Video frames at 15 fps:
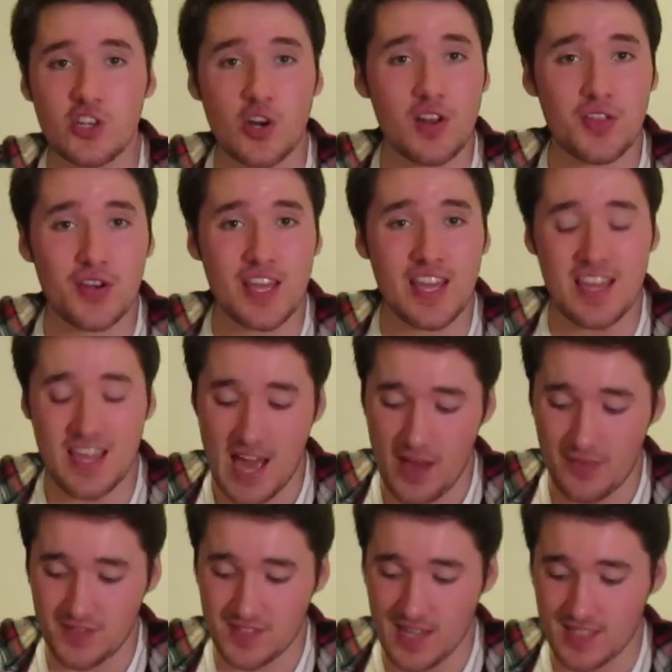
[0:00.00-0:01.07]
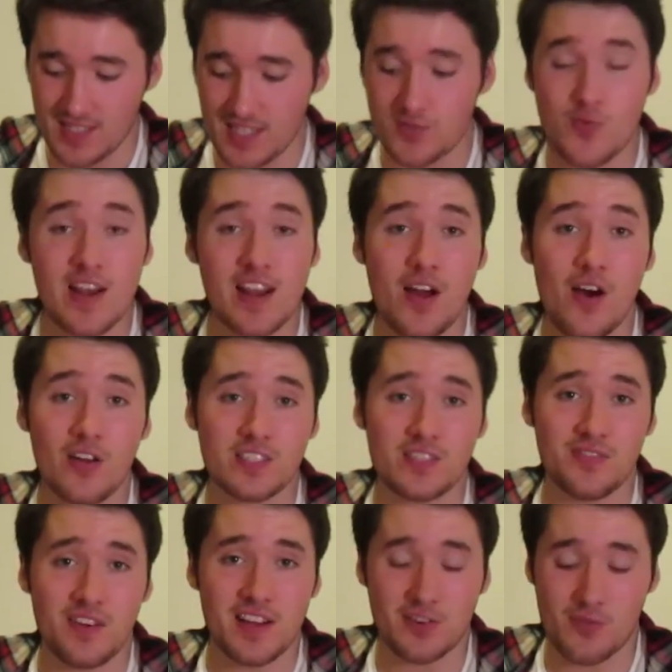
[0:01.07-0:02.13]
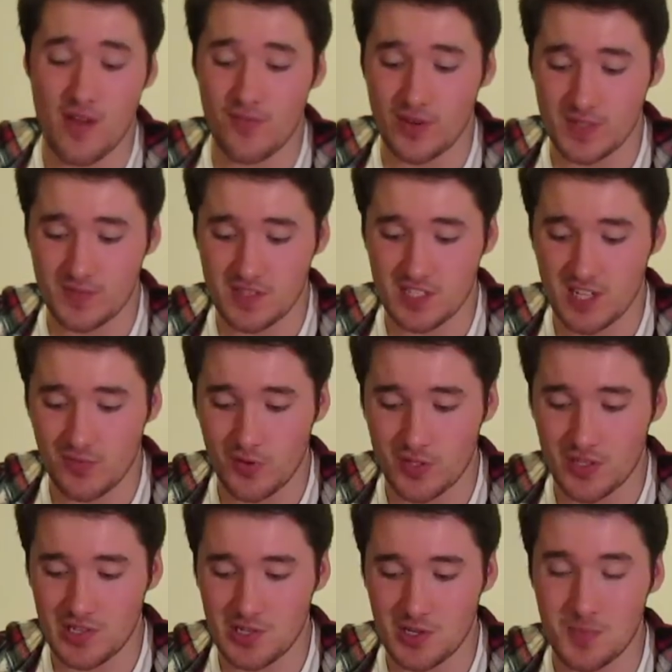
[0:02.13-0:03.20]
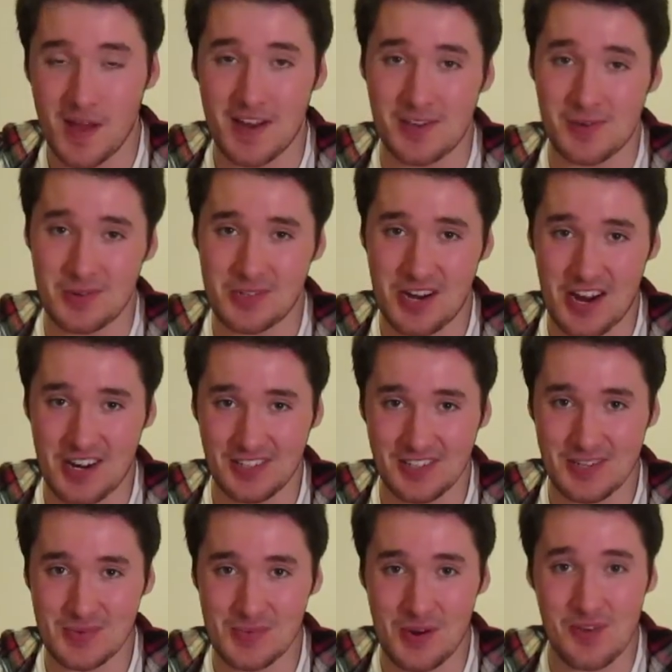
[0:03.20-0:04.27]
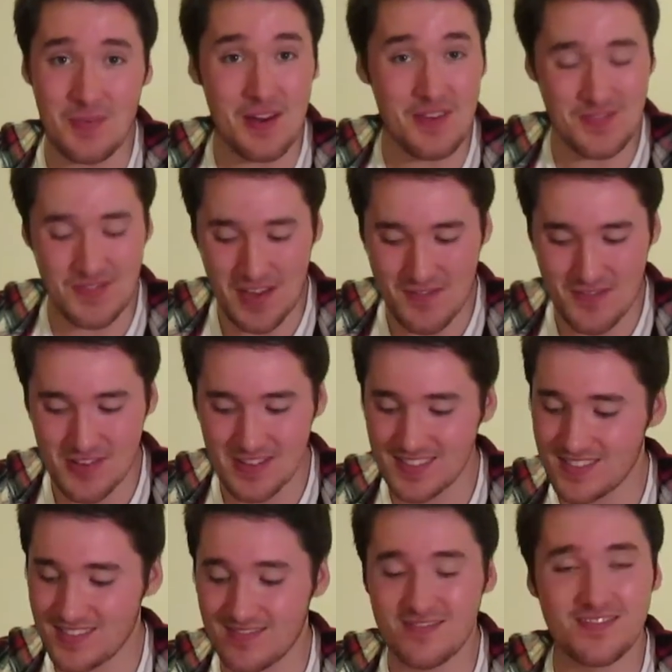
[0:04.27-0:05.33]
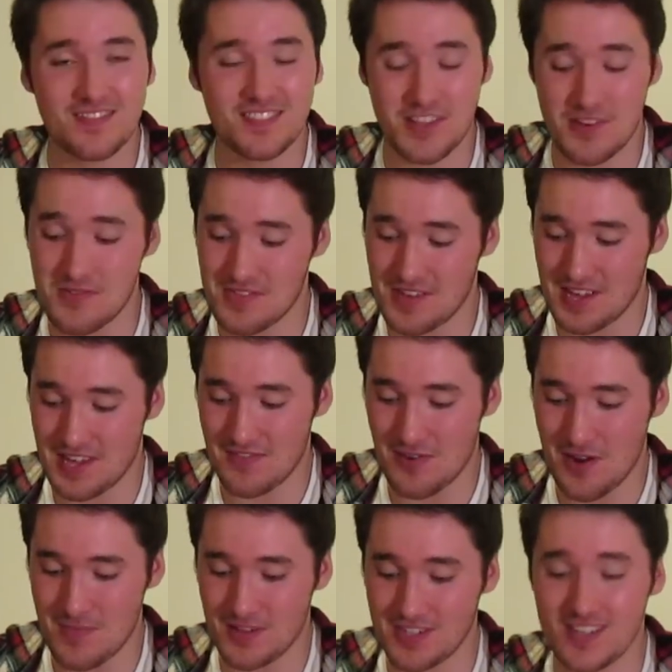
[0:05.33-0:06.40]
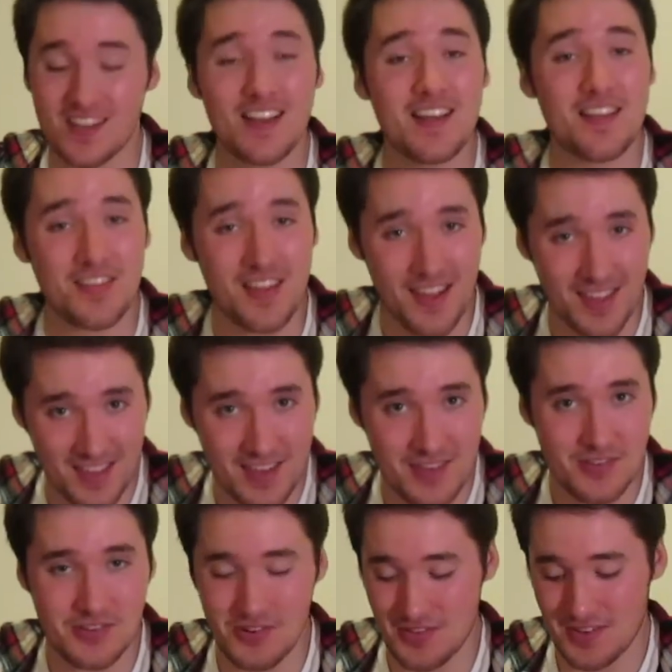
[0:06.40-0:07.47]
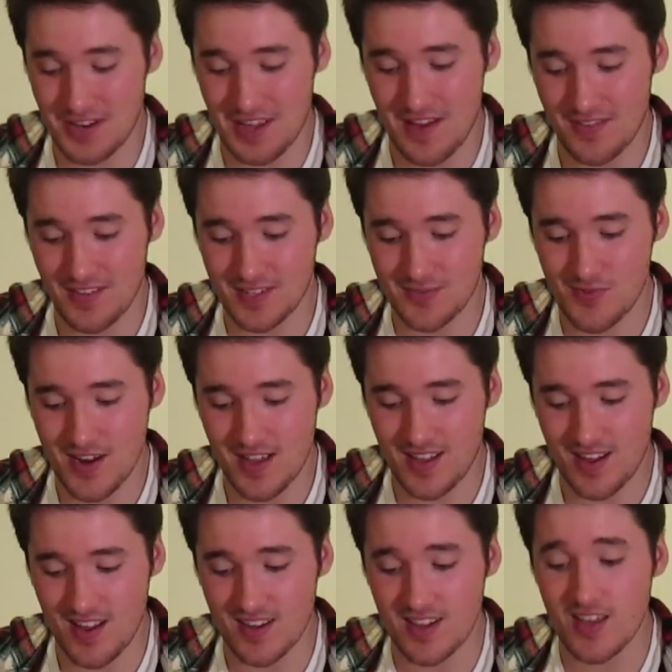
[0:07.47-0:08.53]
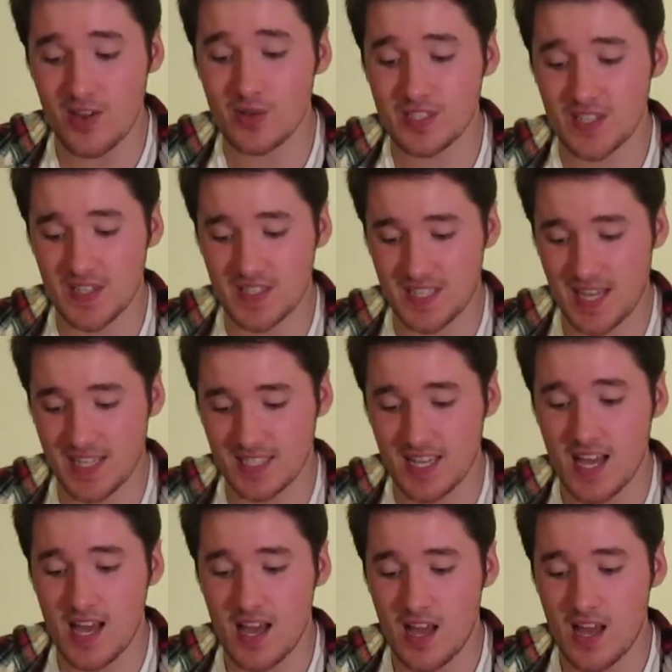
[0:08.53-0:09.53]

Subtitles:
Jonathan EF says, it's really hard to find great philosophy stuff on YouTube, and your channel is one of my favourites. So thank you very much. Thank you, Jonathan EF, that's really kind. He also says,